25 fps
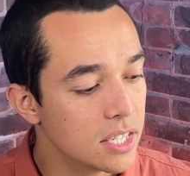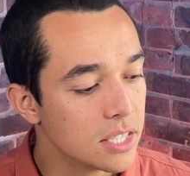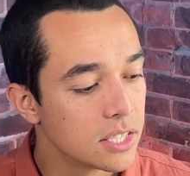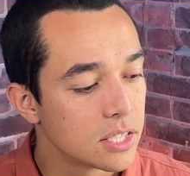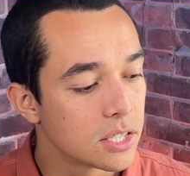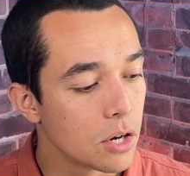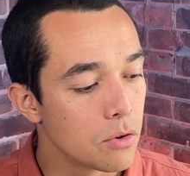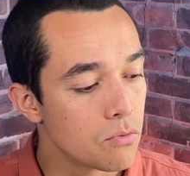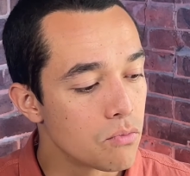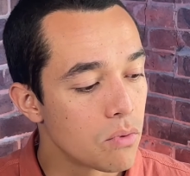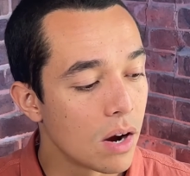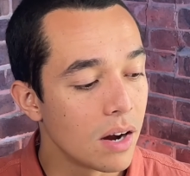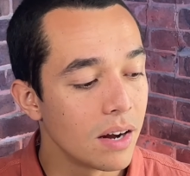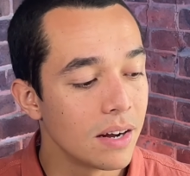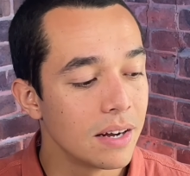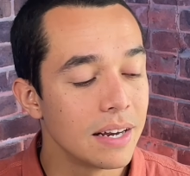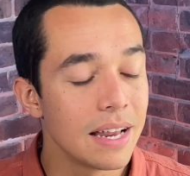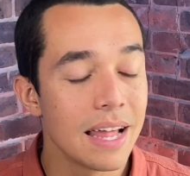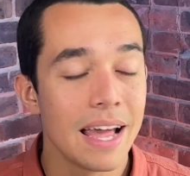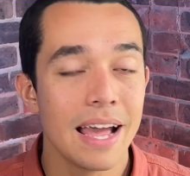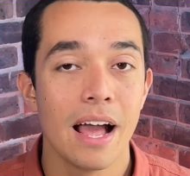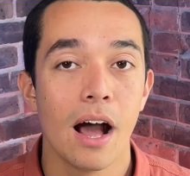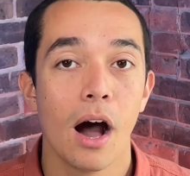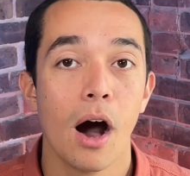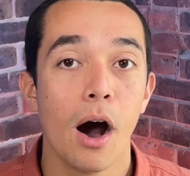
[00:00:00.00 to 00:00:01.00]
So
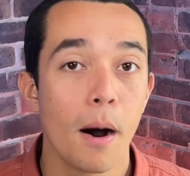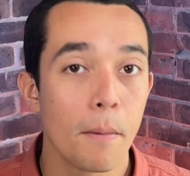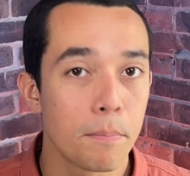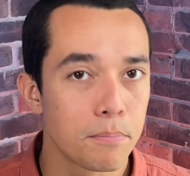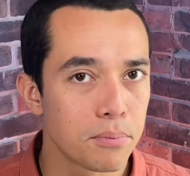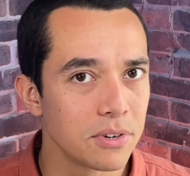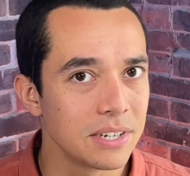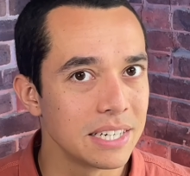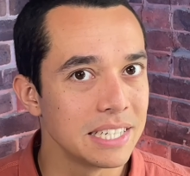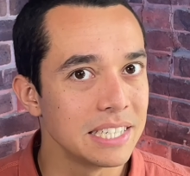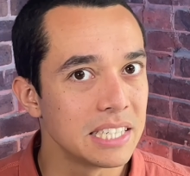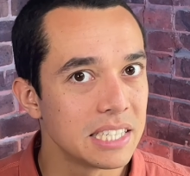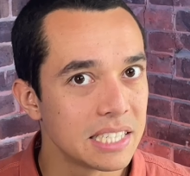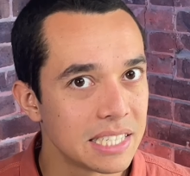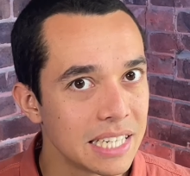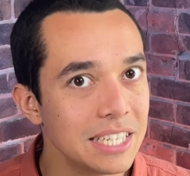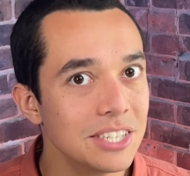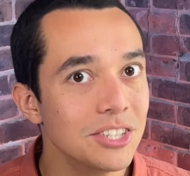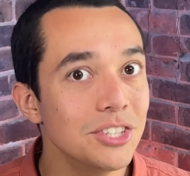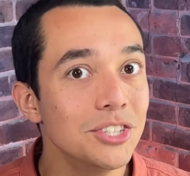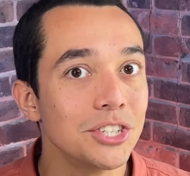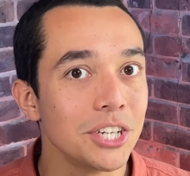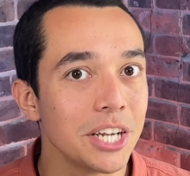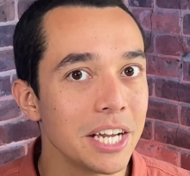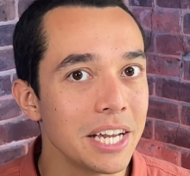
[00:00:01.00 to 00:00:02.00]
Ryanair are pretty
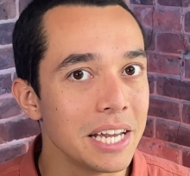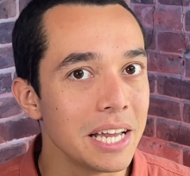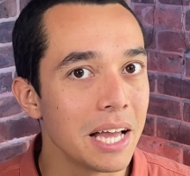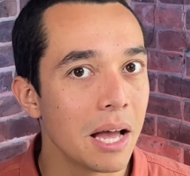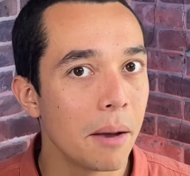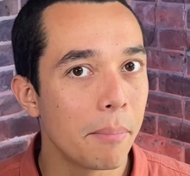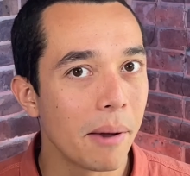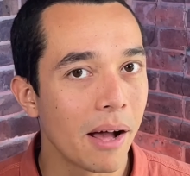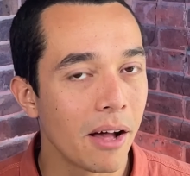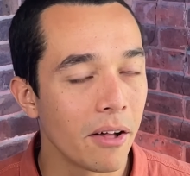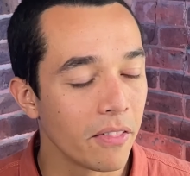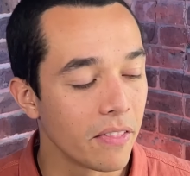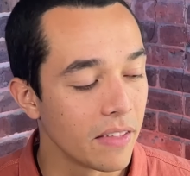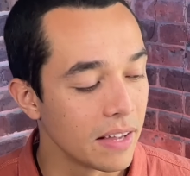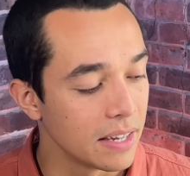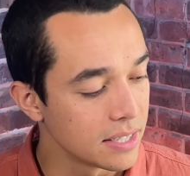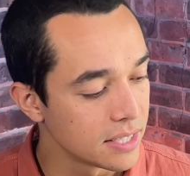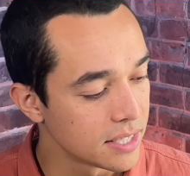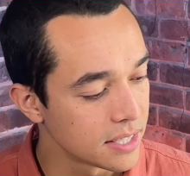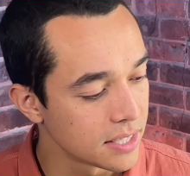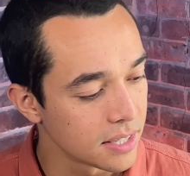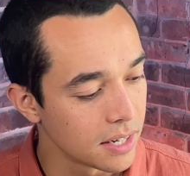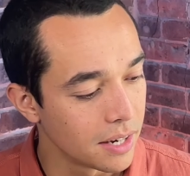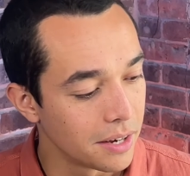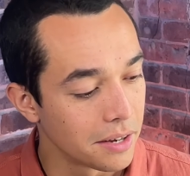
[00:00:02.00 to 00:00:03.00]
stingy about
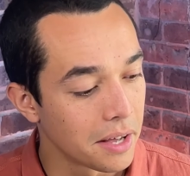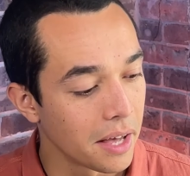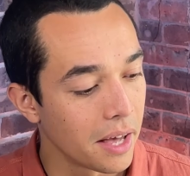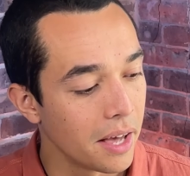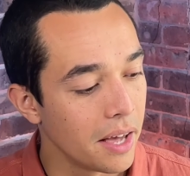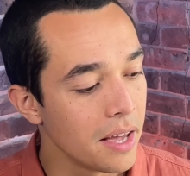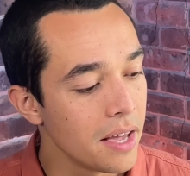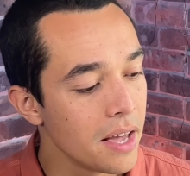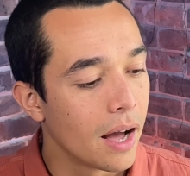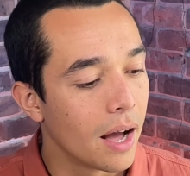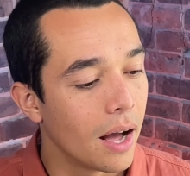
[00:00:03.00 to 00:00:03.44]
this, okay?